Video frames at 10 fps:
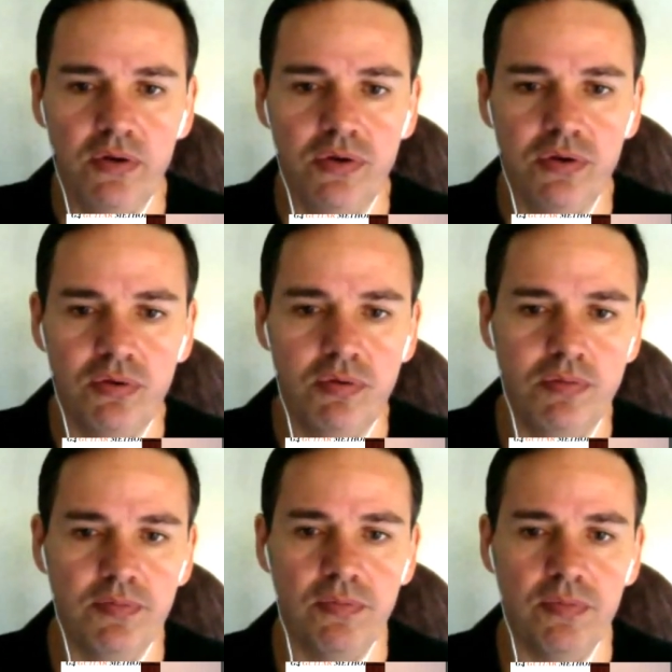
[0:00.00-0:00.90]
to
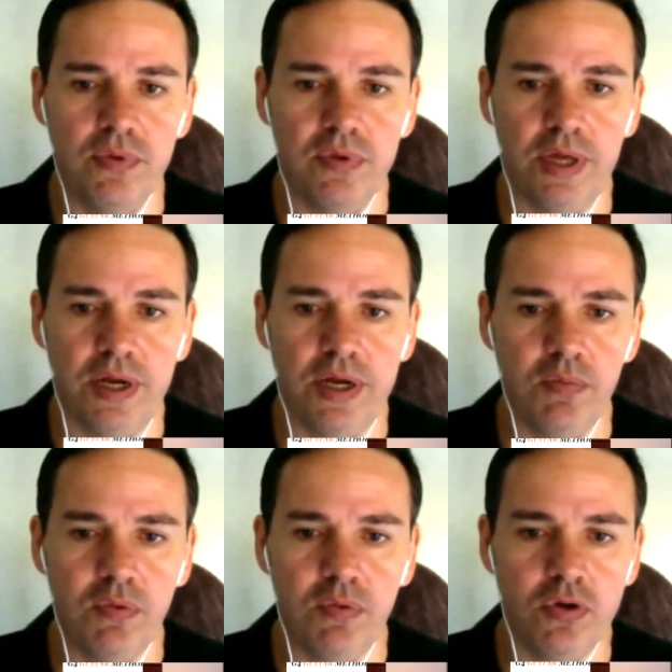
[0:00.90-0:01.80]
that? Any
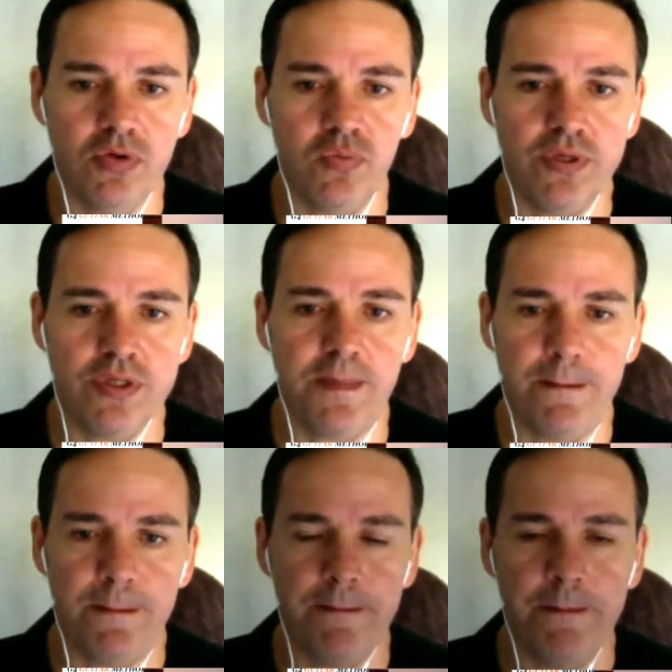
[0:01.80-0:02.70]
words of wisdom?
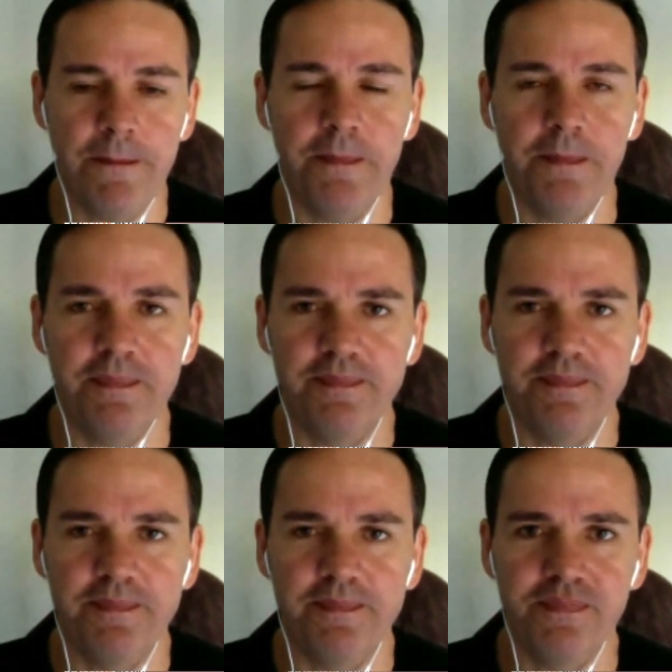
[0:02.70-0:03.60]

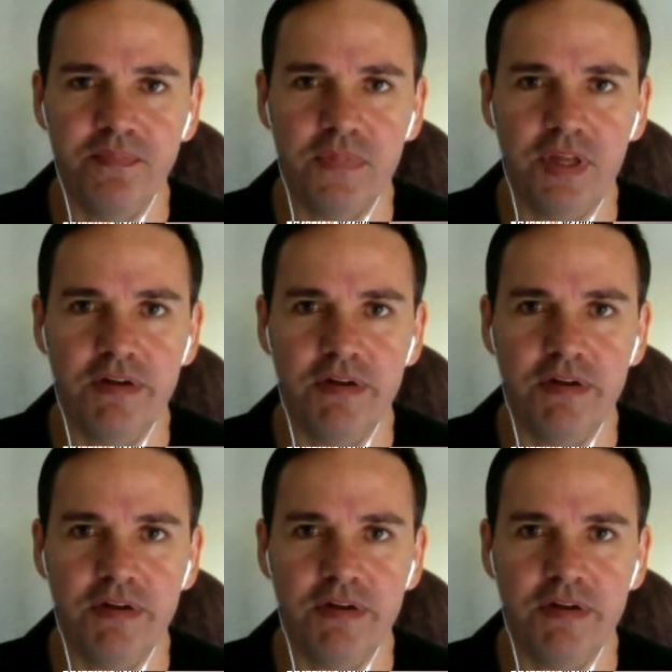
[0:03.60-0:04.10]
Any